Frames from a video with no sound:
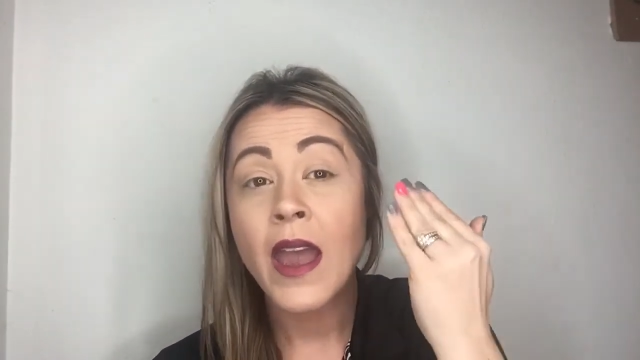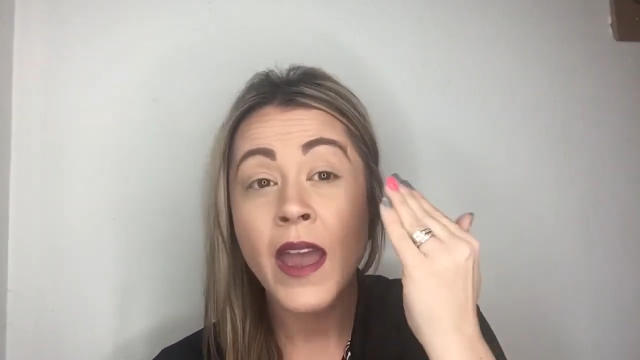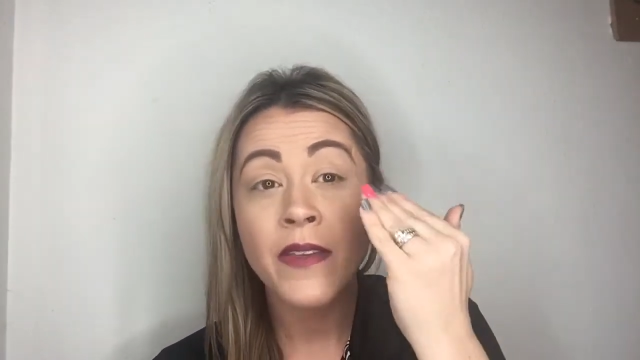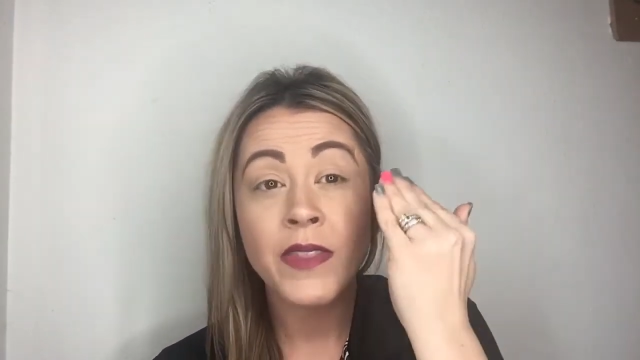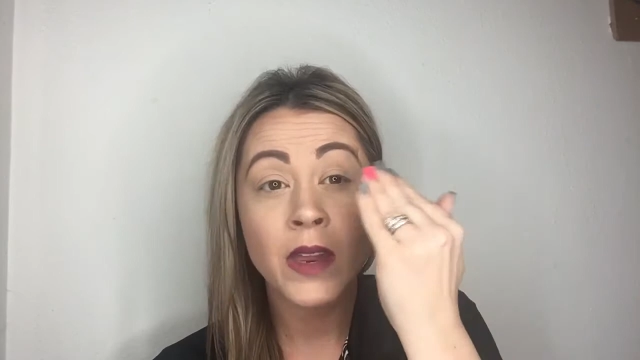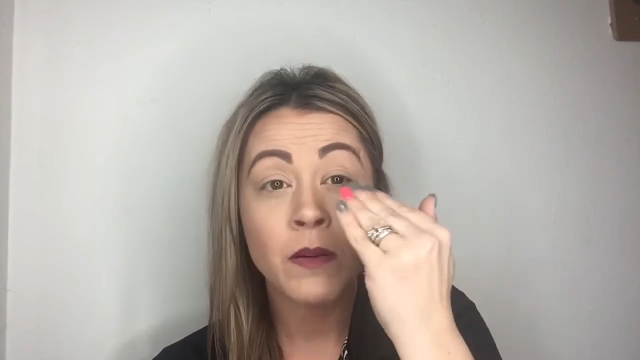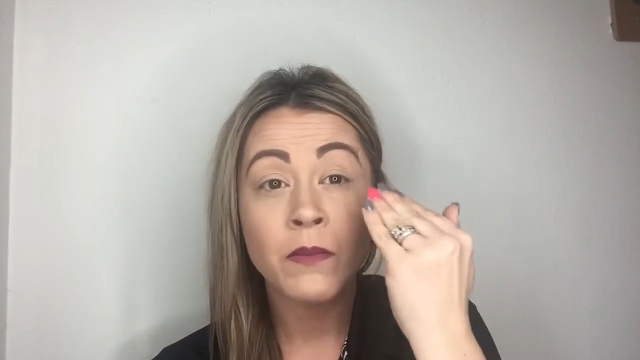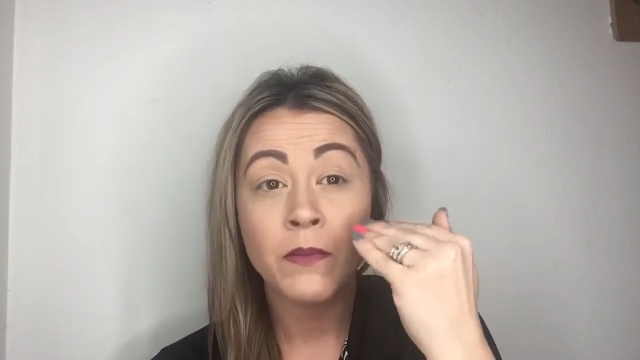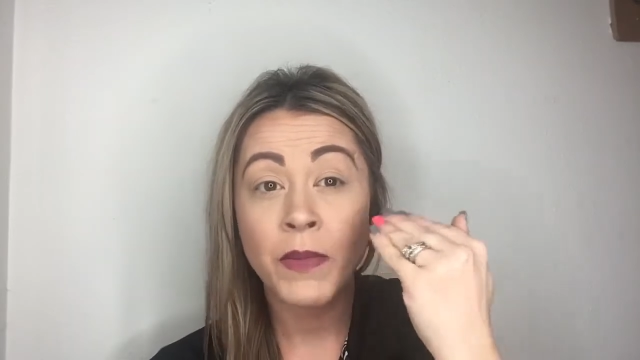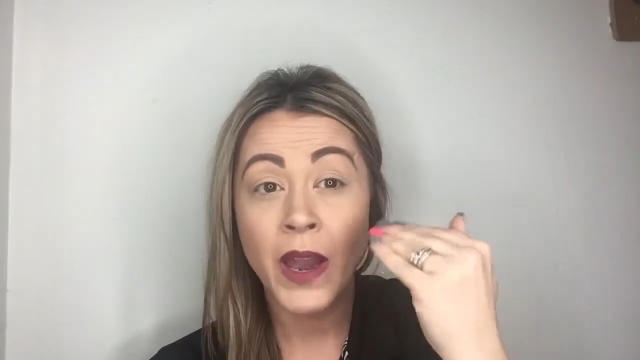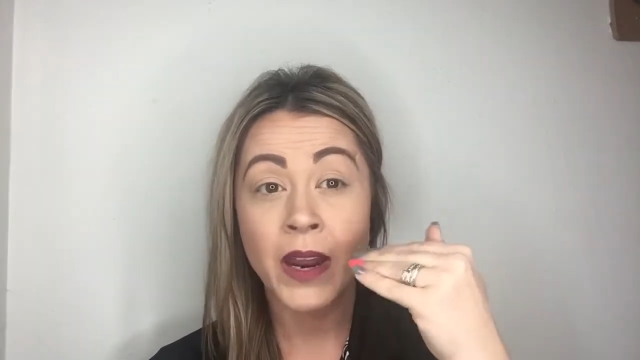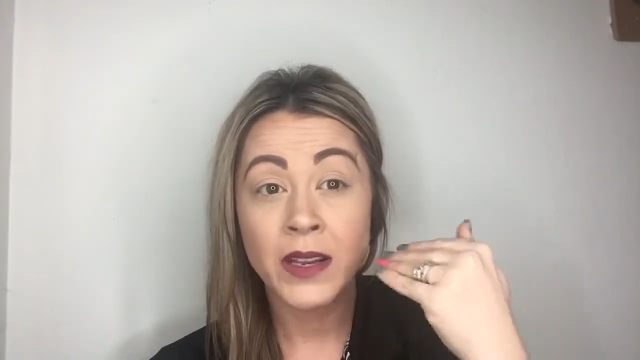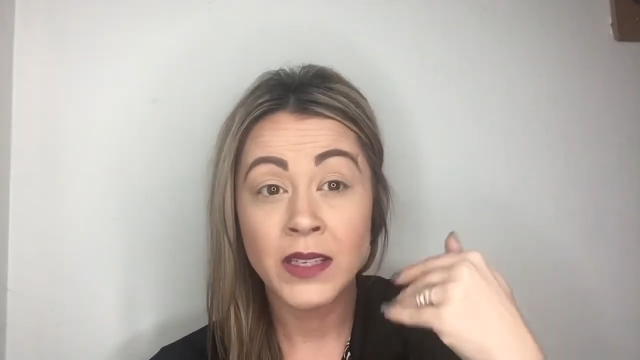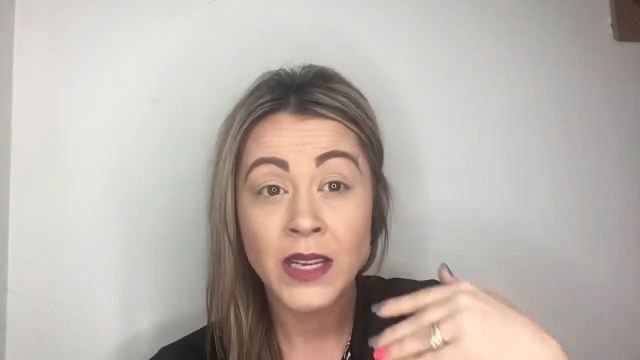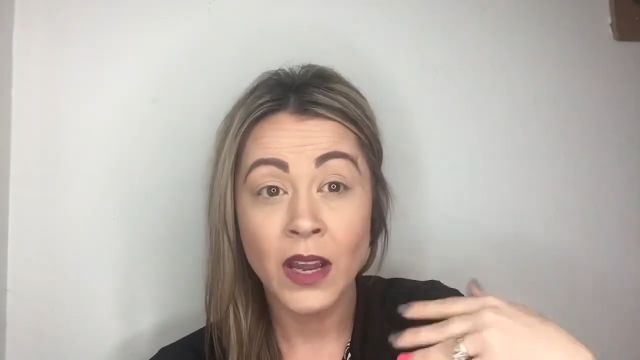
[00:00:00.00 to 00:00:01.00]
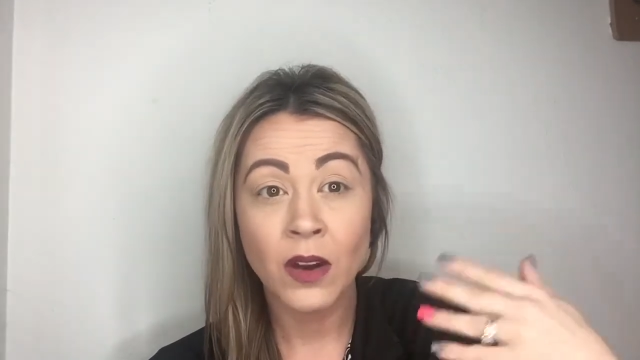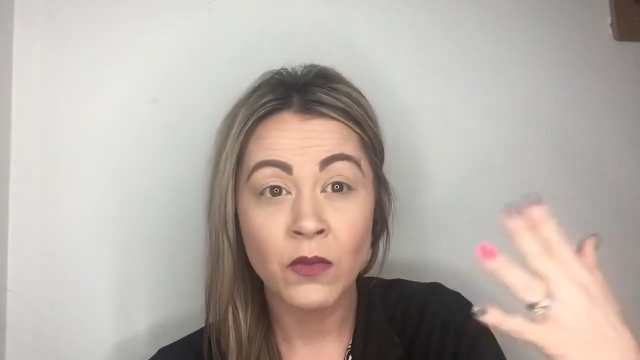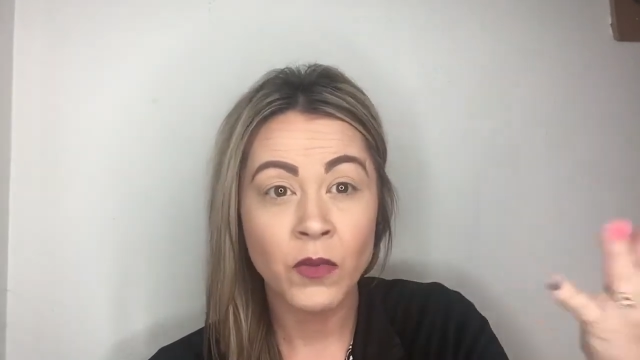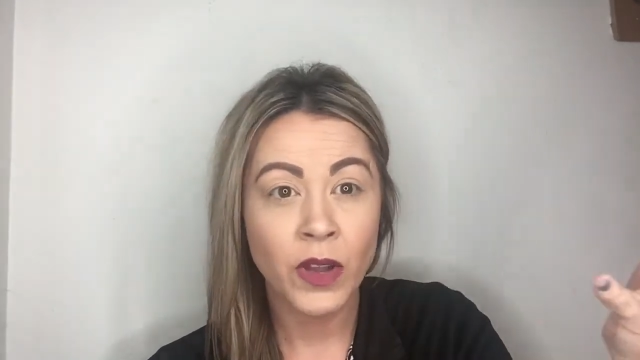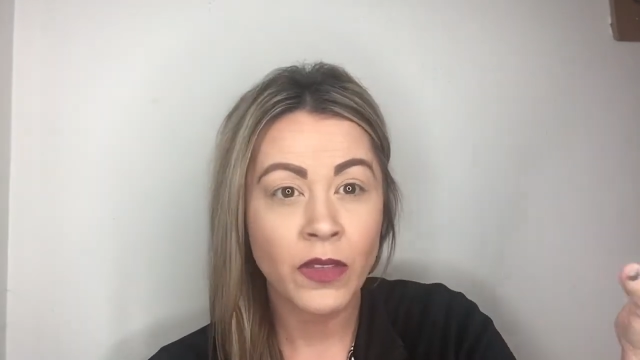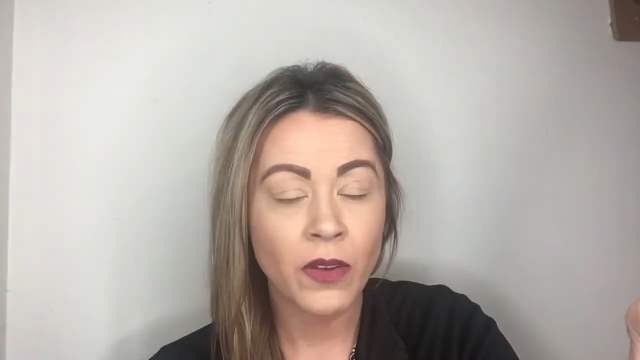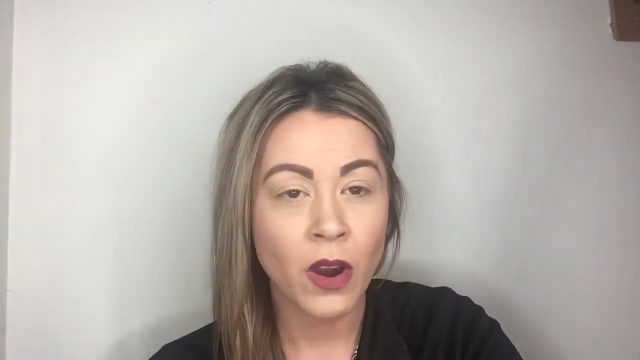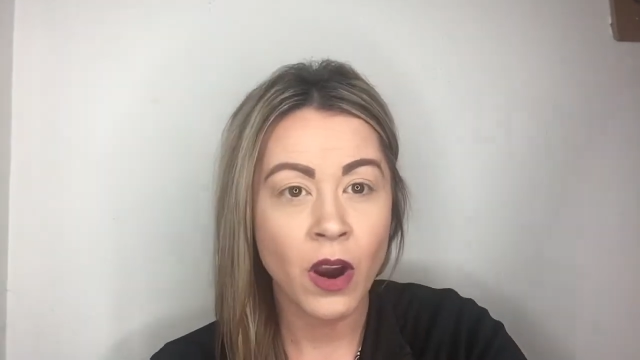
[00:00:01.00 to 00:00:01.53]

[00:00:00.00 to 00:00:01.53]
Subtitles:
and then patted down with